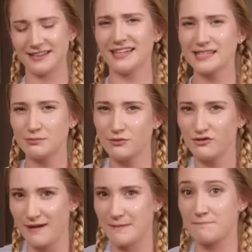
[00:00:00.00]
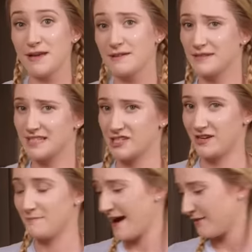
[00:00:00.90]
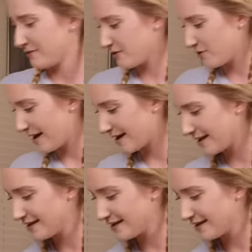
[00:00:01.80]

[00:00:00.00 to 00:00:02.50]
Let's move my big mystery bag real quick.